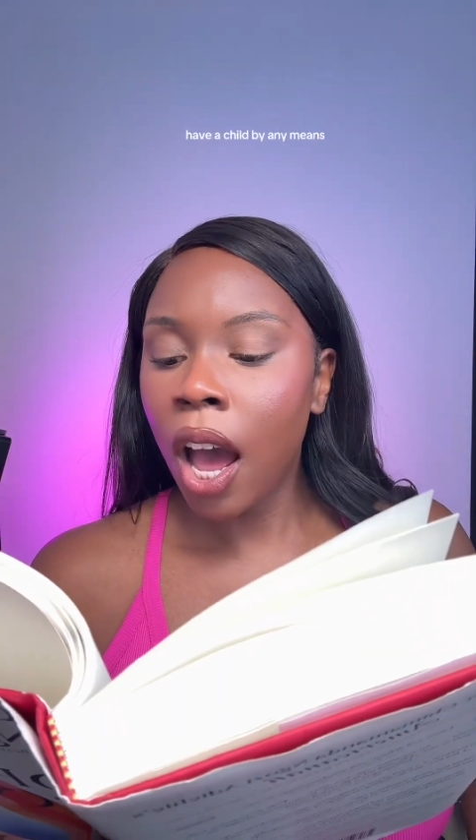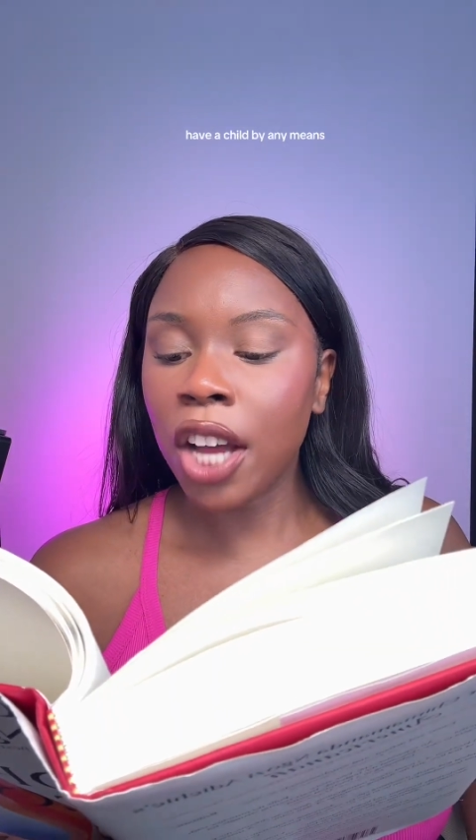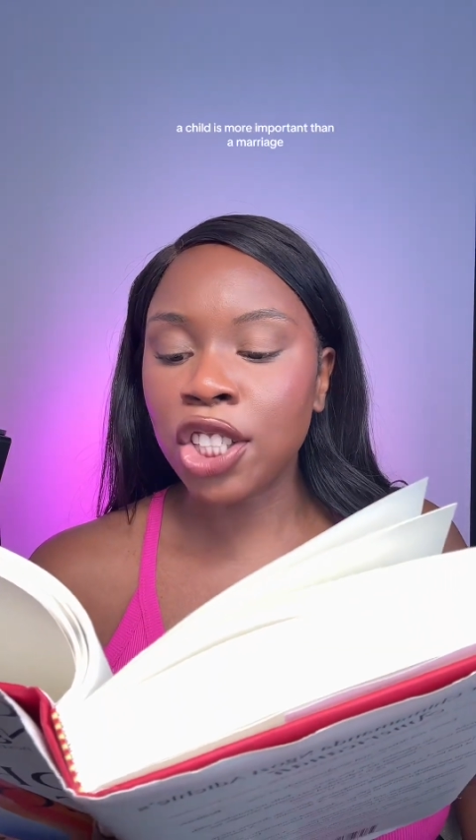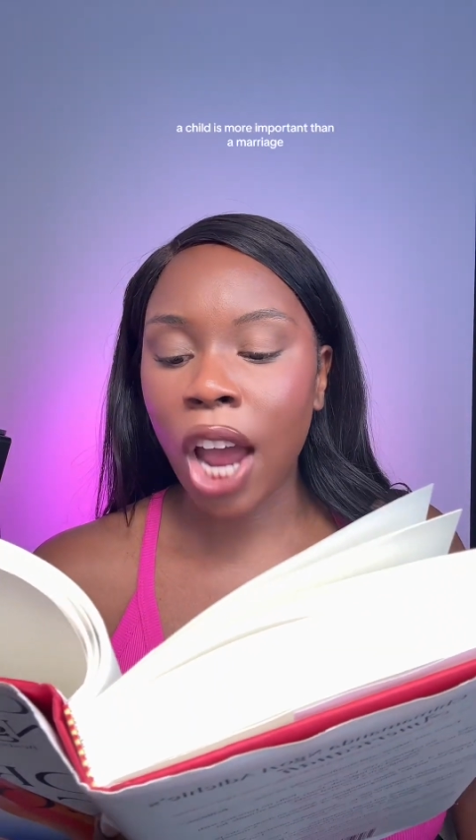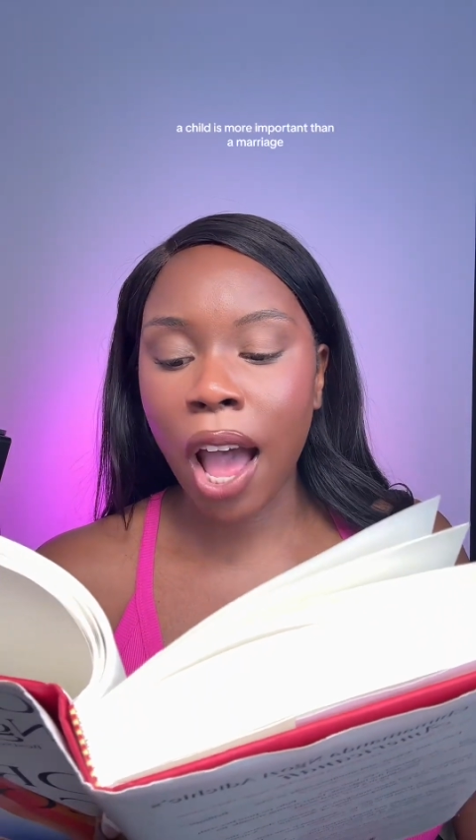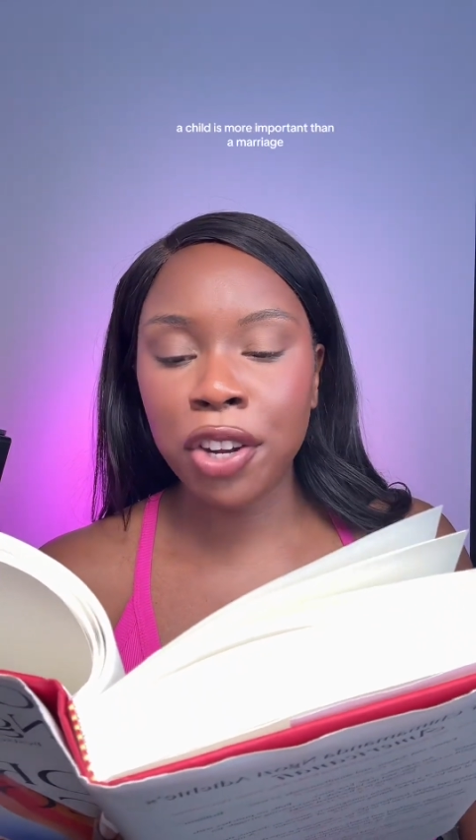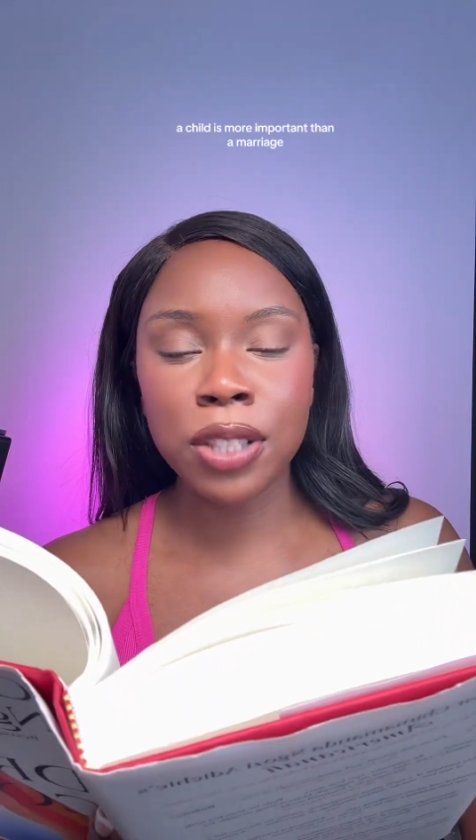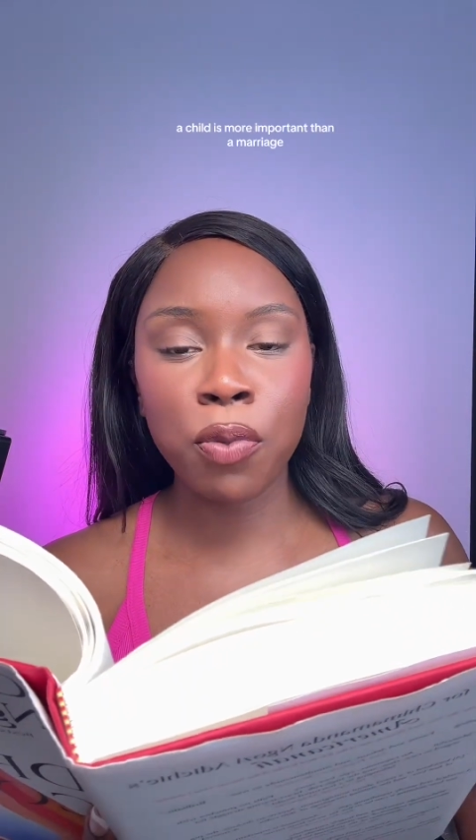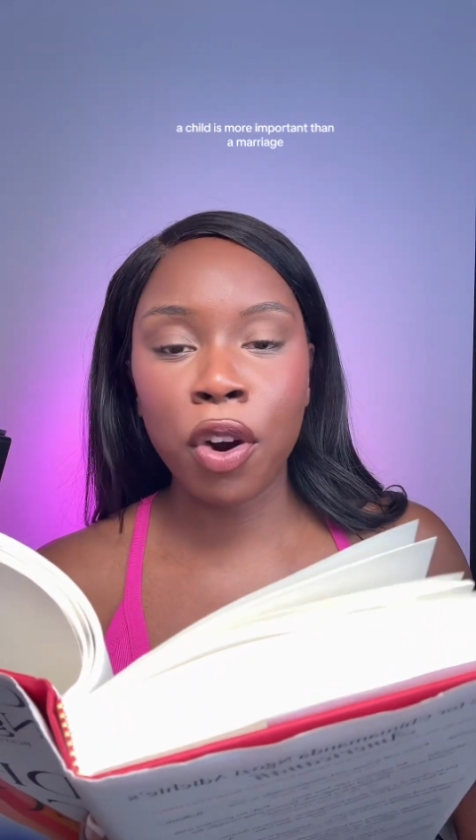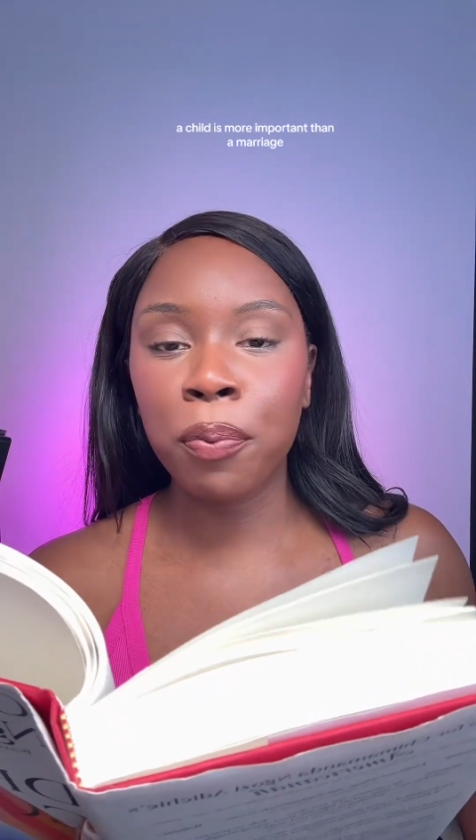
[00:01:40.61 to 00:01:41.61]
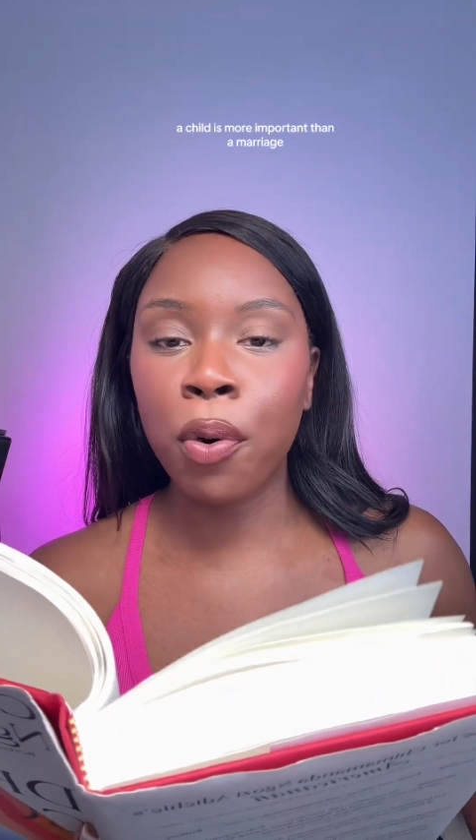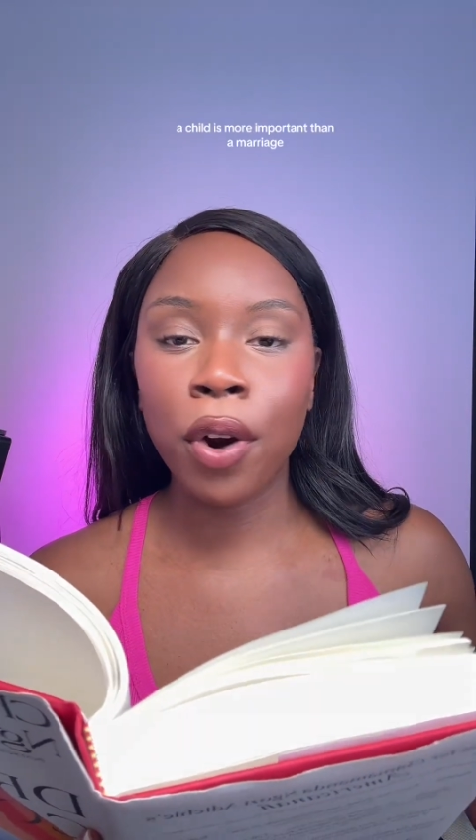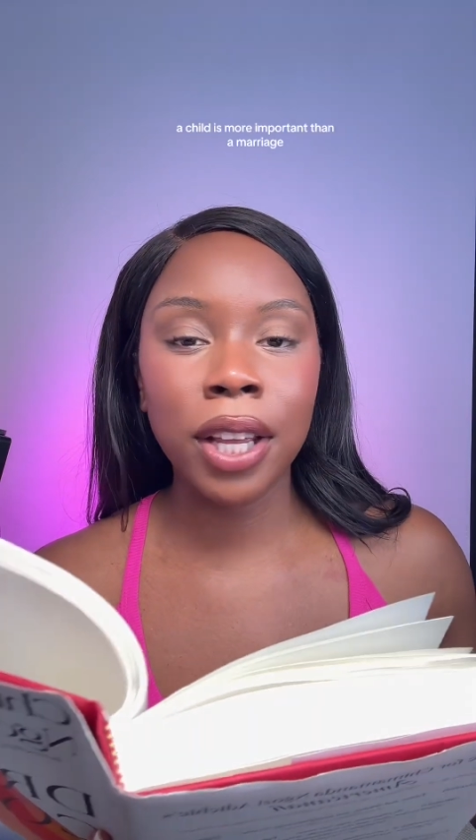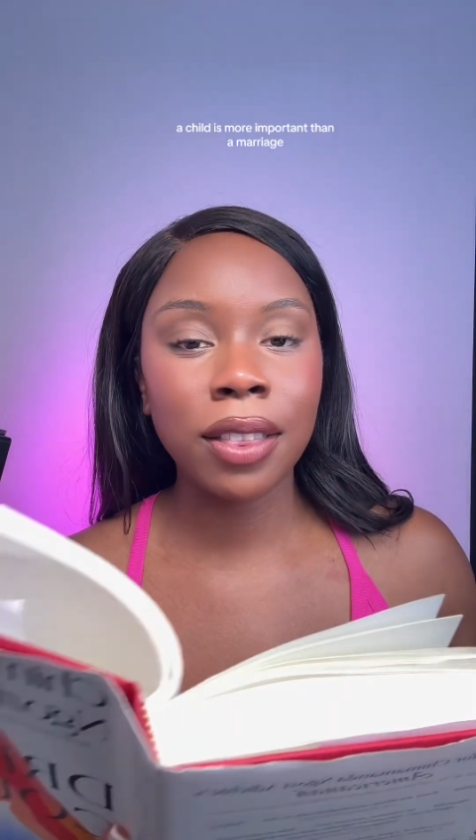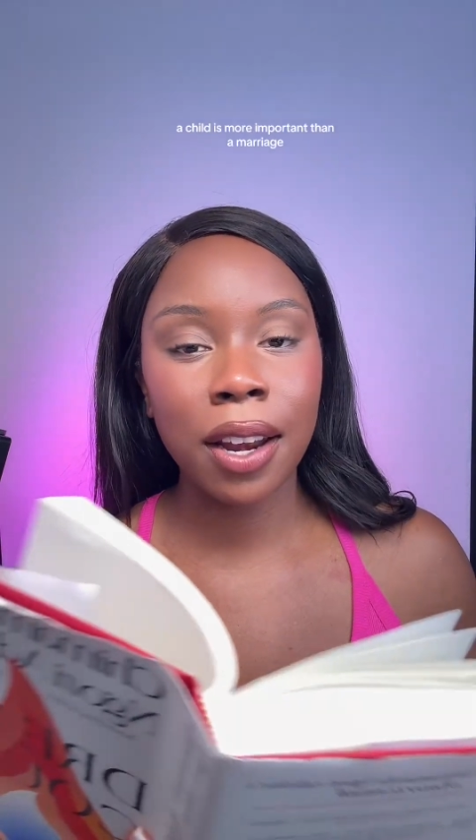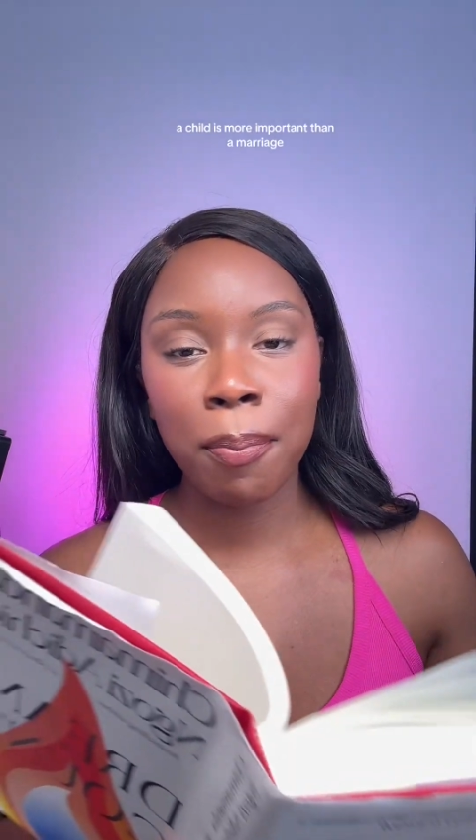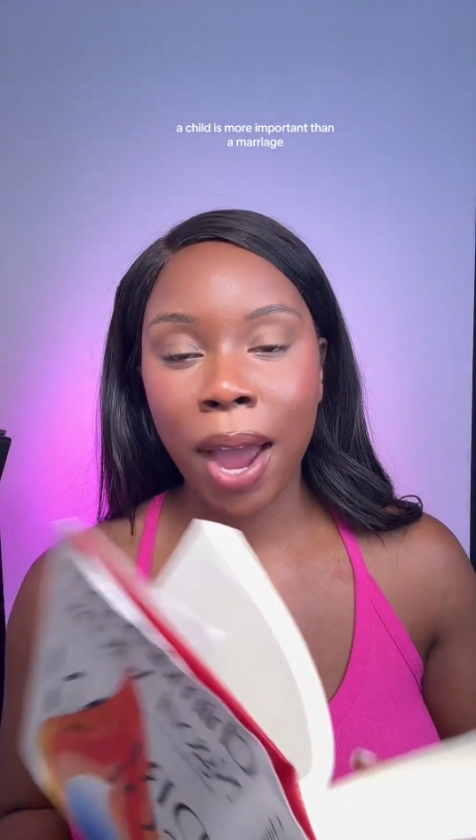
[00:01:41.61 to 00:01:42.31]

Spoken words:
A child is more important than a